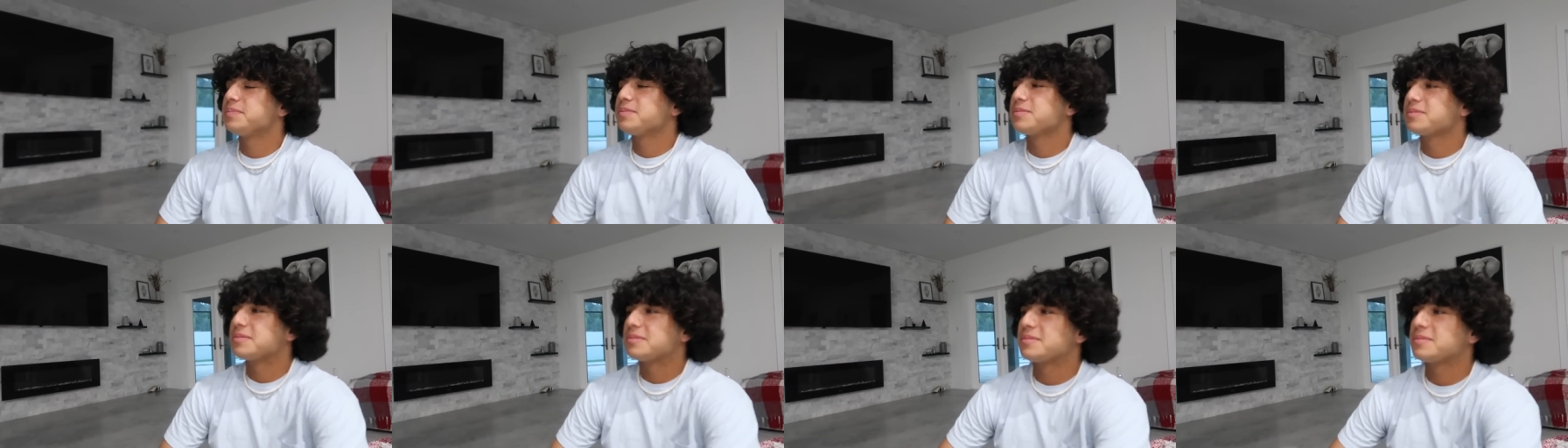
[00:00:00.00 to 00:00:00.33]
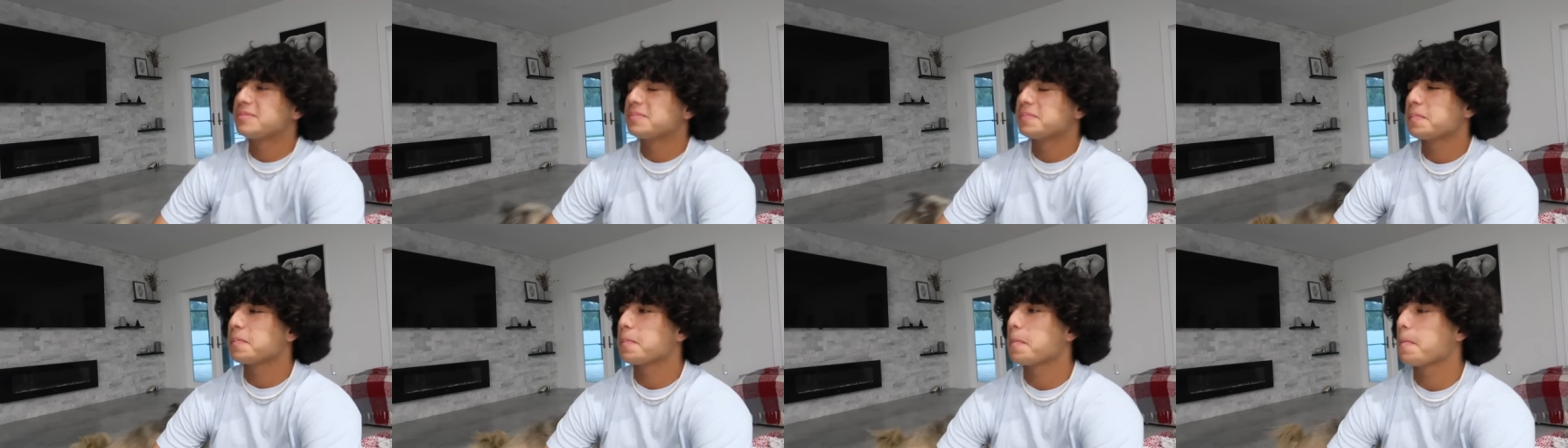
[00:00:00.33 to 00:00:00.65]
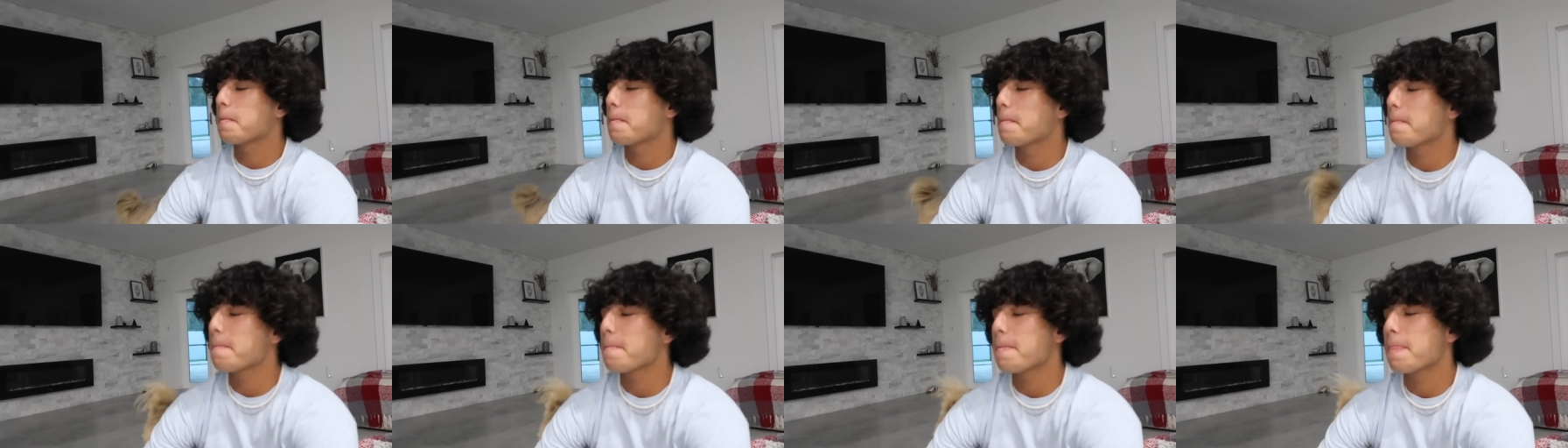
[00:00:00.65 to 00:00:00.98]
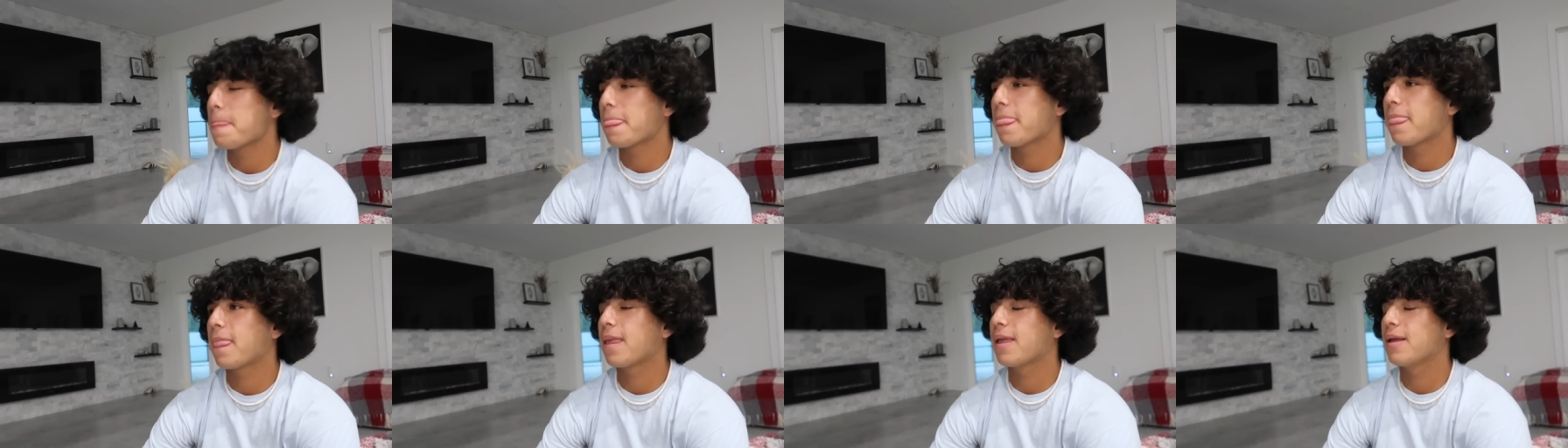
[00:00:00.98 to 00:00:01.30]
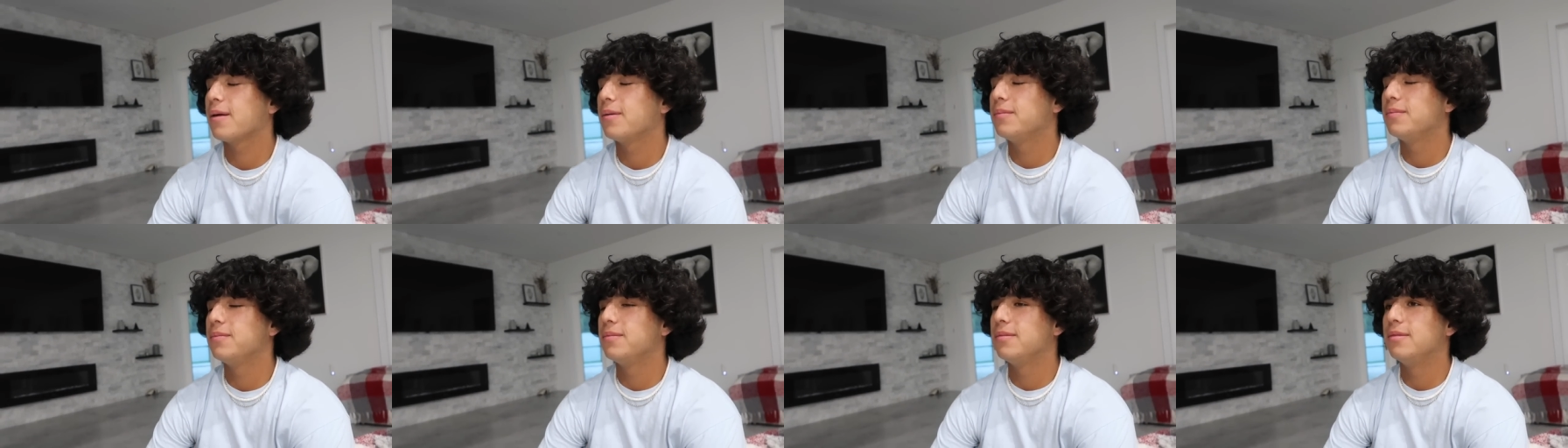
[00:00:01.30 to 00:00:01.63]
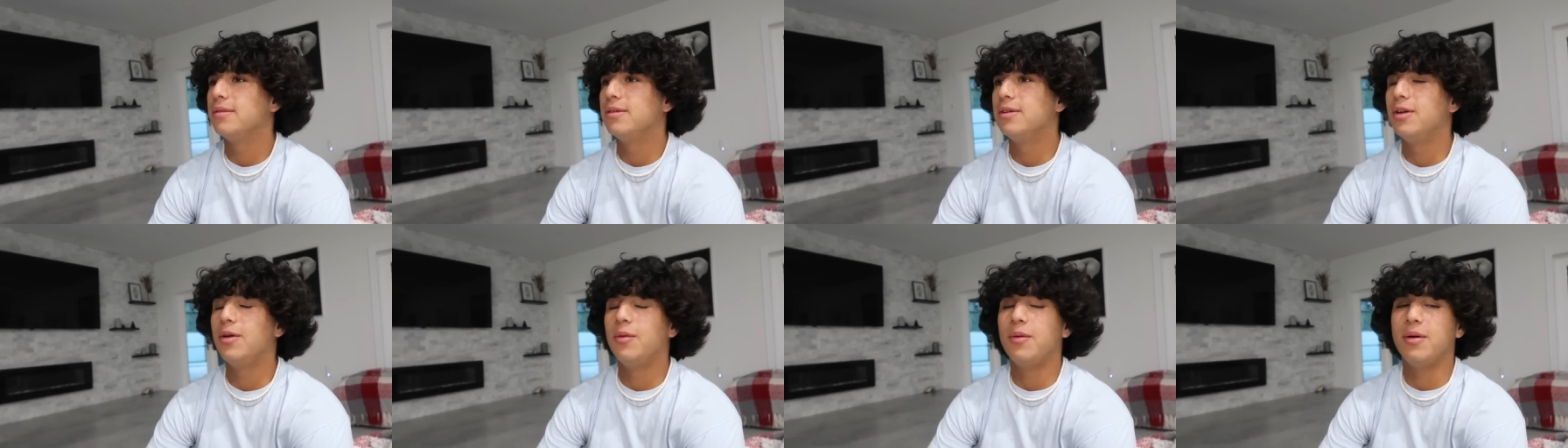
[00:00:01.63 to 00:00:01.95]
for Alisson?
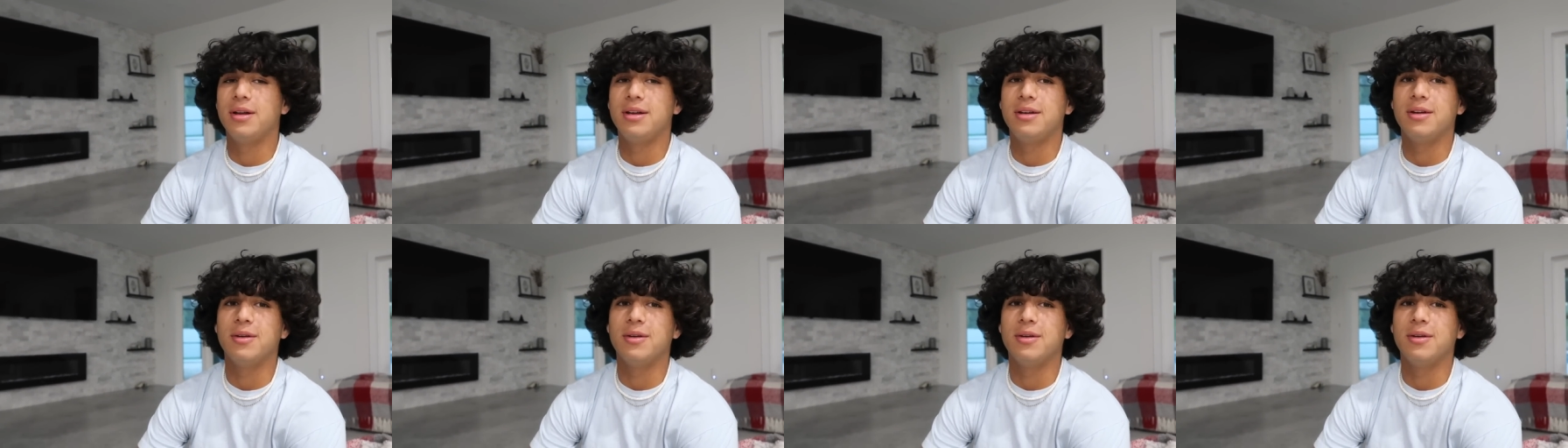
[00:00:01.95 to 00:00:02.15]
No, I